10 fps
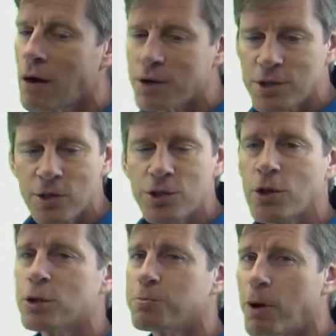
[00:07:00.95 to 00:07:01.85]
cost of goods
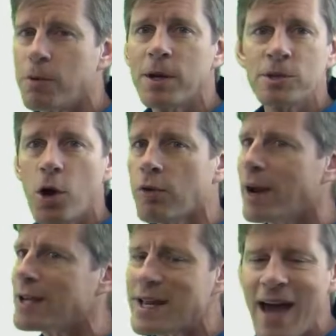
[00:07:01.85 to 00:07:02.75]
sold, permits,
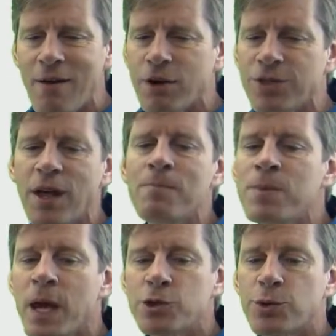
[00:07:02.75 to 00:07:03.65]
overheads, everything
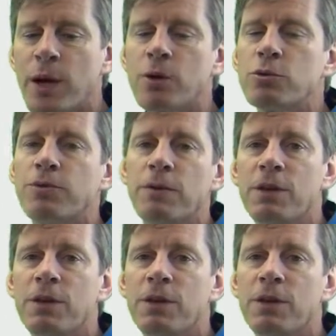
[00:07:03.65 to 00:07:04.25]
is $350,000.